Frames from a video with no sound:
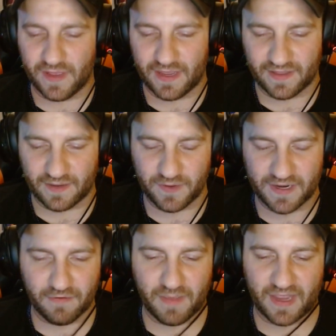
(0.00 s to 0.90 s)
and like we
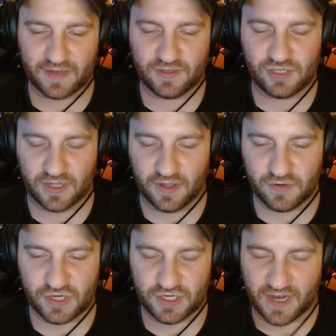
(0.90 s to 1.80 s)
didn't even make Jell-O
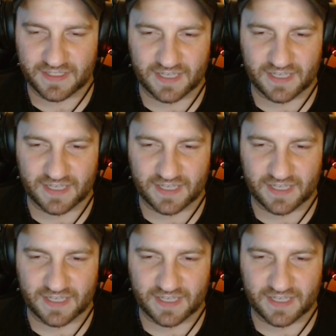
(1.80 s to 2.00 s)
shots.